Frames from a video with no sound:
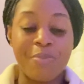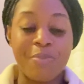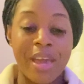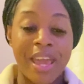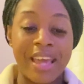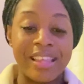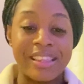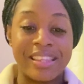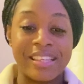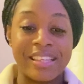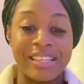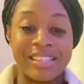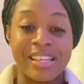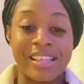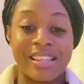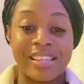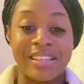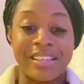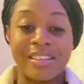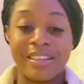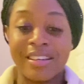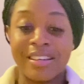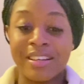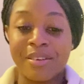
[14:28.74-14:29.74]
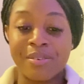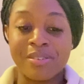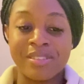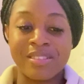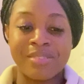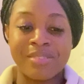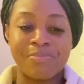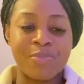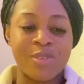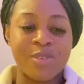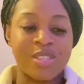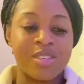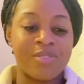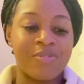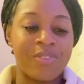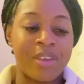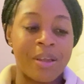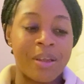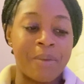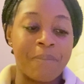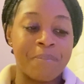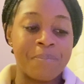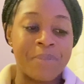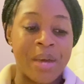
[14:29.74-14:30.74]
this at a specific
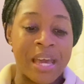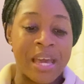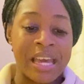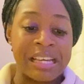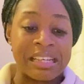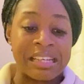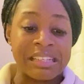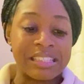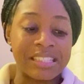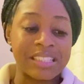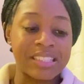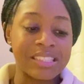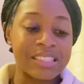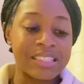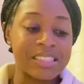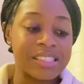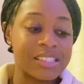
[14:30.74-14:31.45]
bank.